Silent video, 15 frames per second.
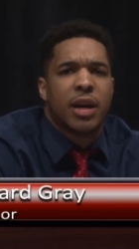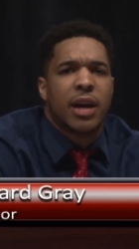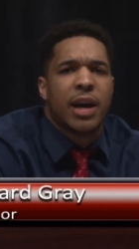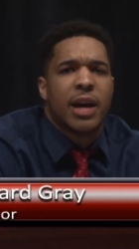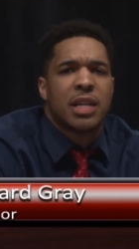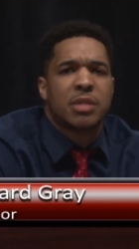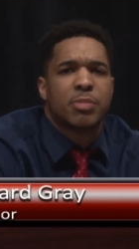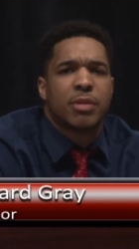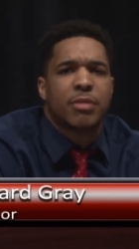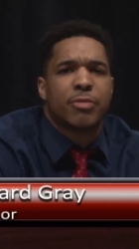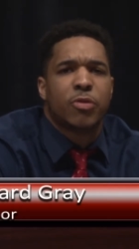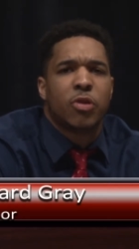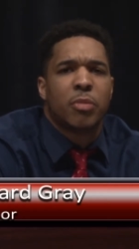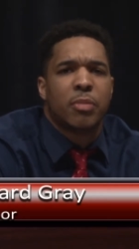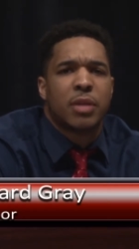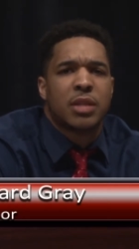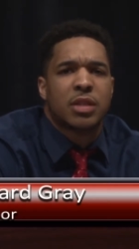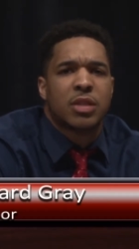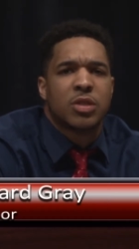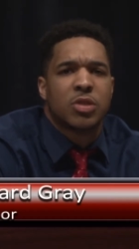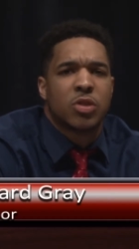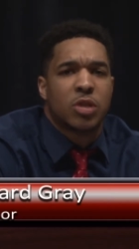It has been four months
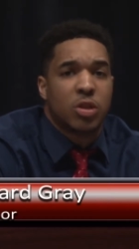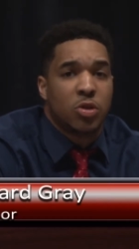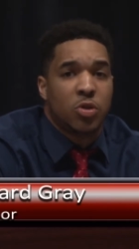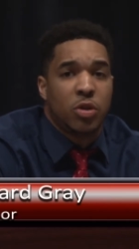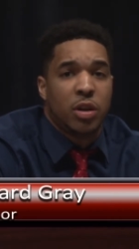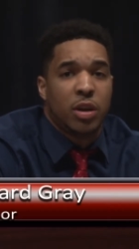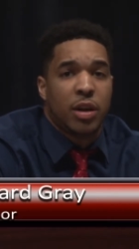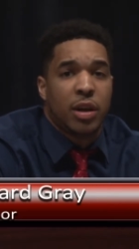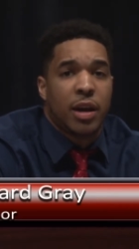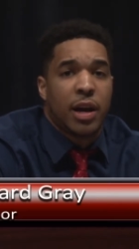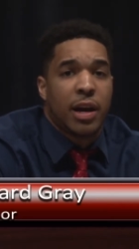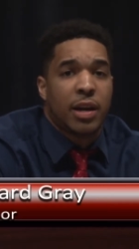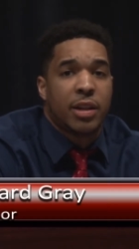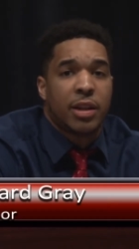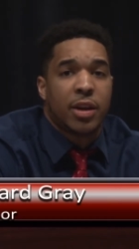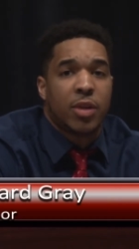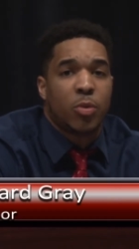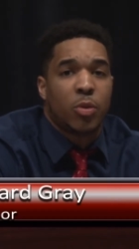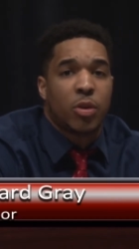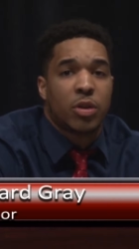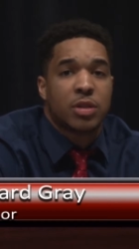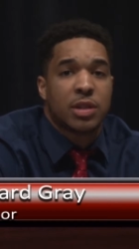into the new year and there
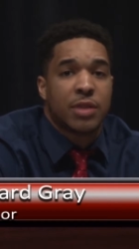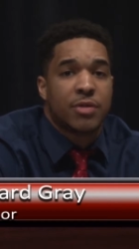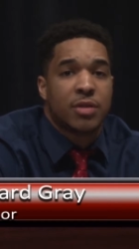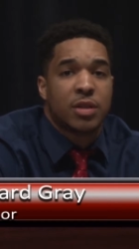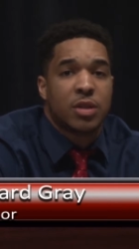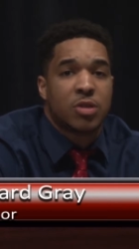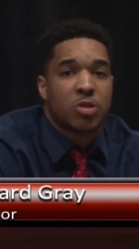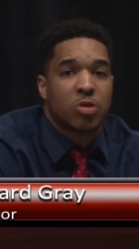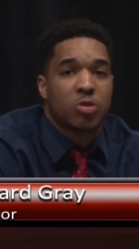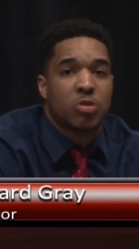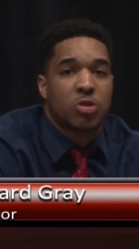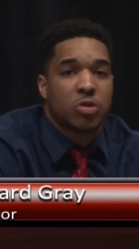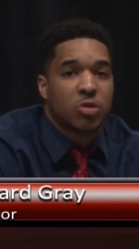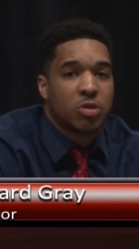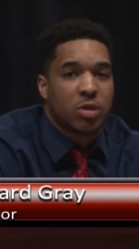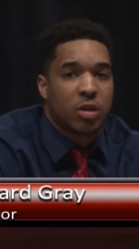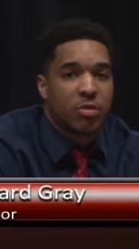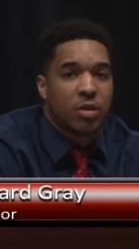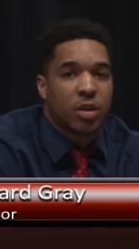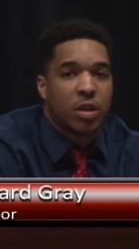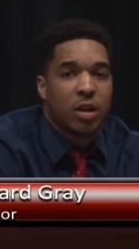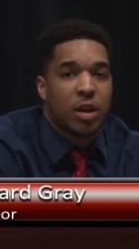were 17 school shootings
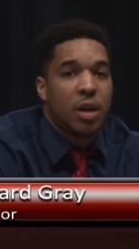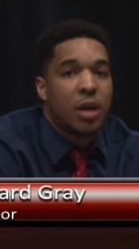already.